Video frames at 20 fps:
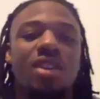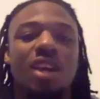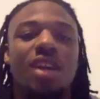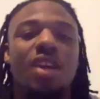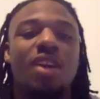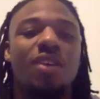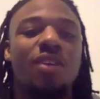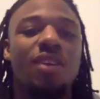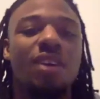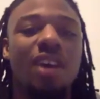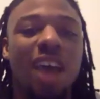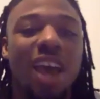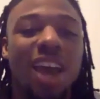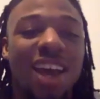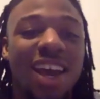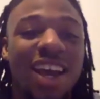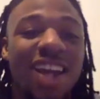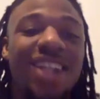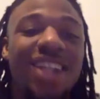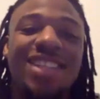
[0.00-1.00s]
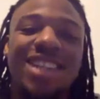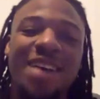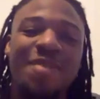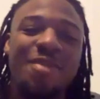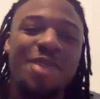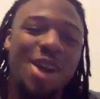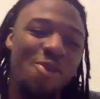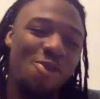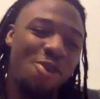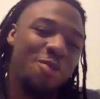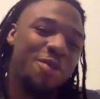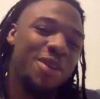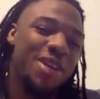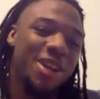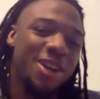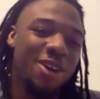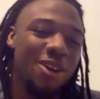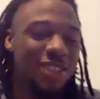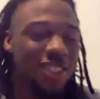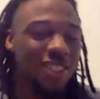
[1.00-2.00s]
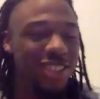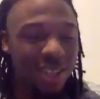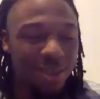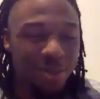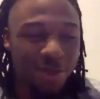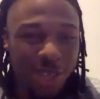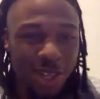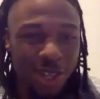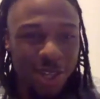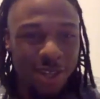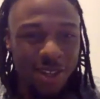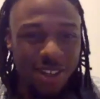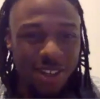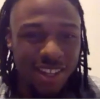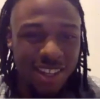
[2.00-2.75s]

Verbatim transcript: Thank you. Hey, anytime y'all want me on, just let me know.